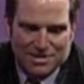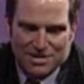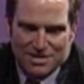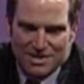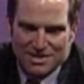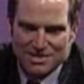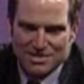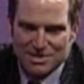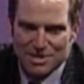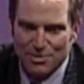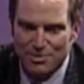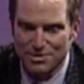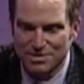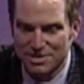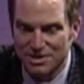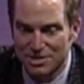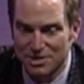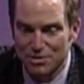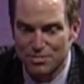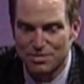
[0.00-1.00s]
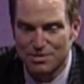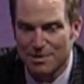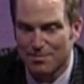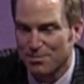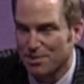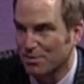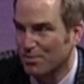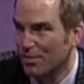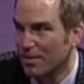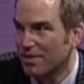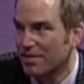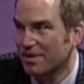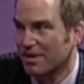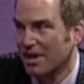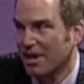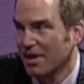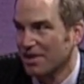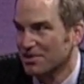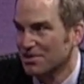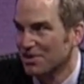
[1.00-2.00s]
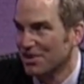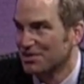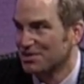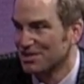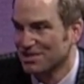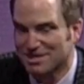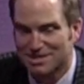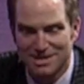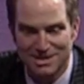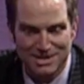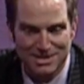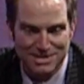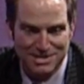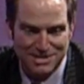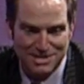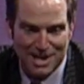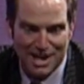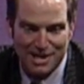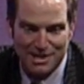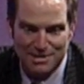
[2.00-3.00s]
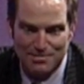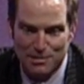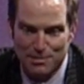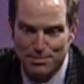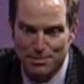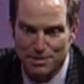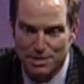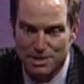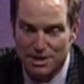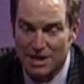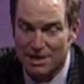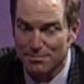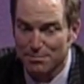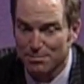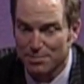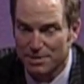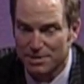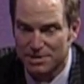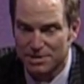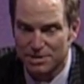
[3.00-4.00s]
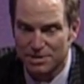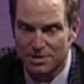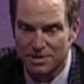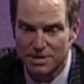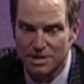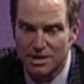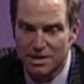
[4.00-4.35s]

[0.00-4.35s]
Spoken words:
this, though, is to do something with the cards, not just to stack them up on a table, but to